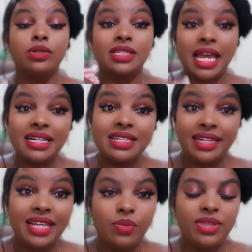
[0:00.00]
the
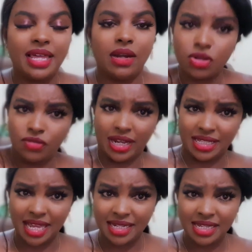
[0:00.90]
day with a lot of
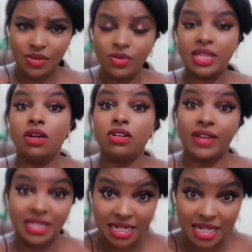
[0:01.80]
anxiety, with a lot of
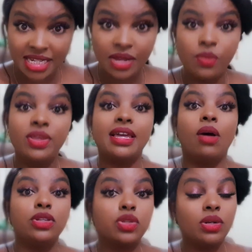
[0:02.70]
uncertainty, with
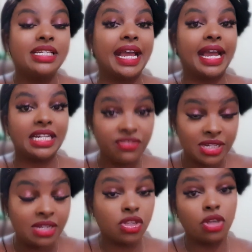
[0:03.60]
also
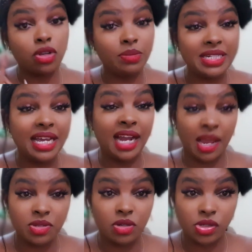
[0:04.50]
negativity. Social media
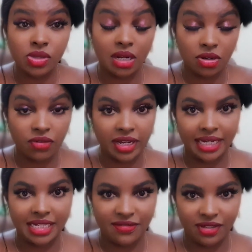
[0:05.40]
comes also with a lot of
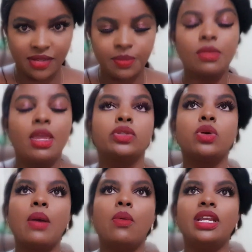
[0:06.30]
negativity. So
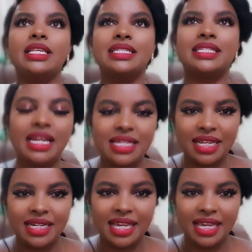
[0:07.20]
I want to start
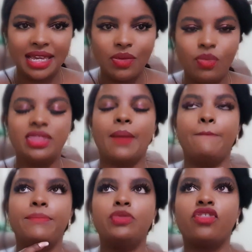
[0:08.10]
the day with
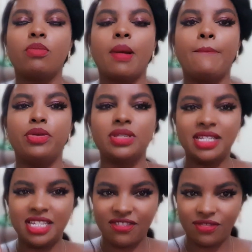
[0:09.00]
from a
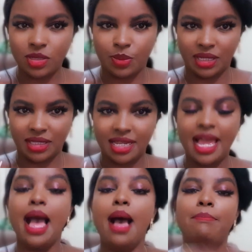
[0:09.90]
positive space.
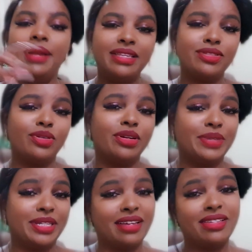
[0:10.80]
Please don't
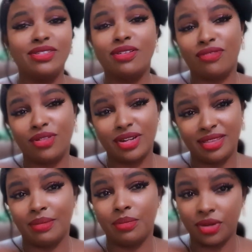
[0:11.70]
be touching your phone
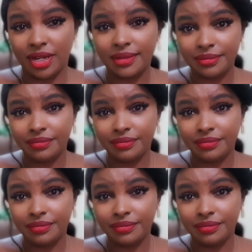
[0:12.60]
in the morning.